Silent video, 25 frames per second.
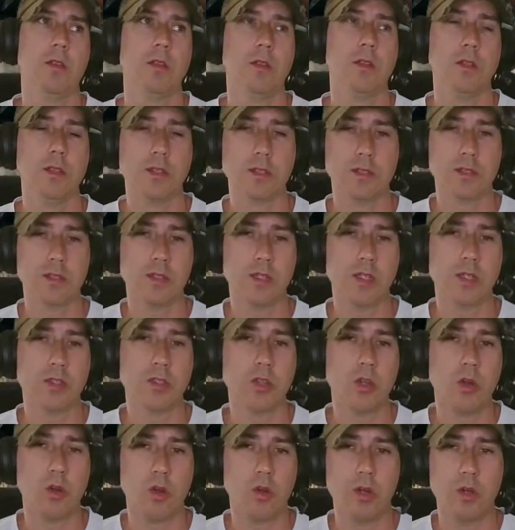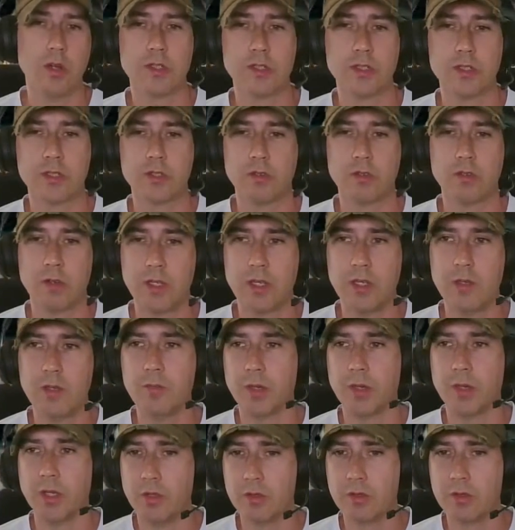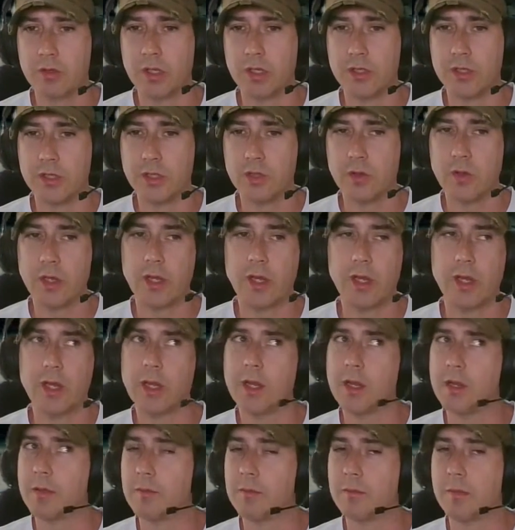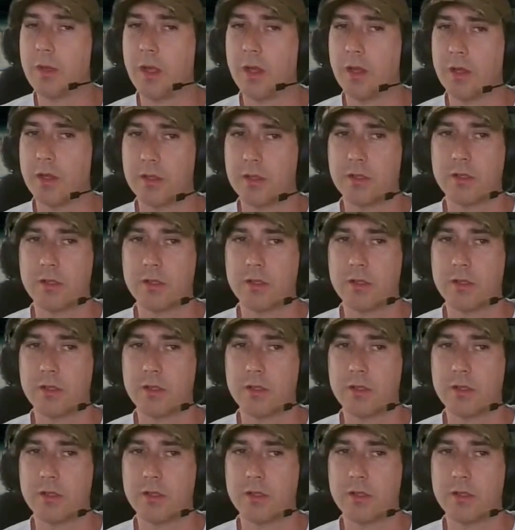It's hard, it's tricky, but you can do it, and it